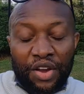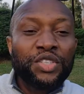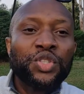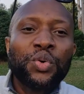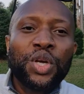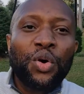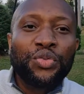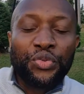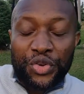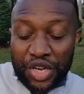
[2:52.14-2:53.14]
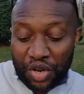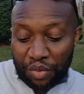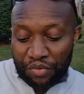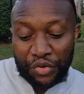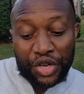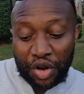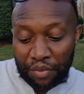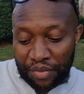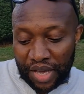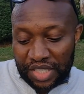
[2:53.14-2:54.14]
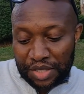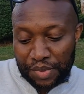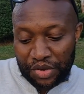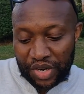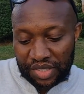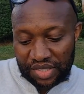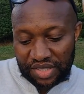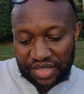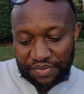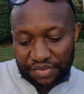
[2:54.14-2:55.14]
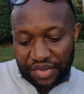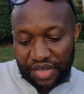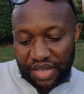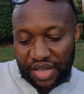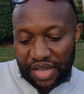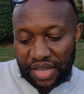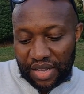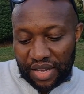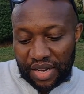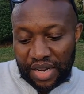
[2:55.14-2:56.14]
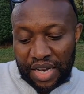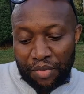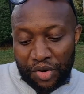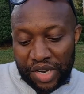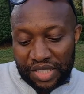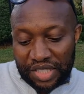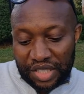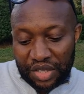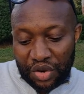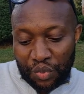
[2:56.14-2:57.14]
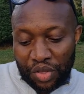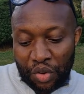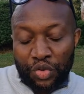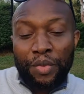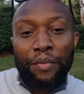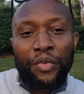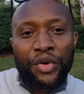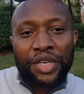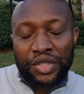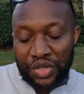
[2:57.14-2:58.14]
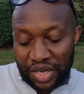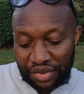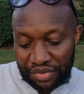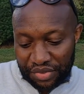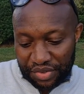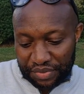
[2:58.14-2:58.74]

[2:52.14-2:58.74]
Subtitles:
there is no doubt freedom experience, liberating without remembering to live.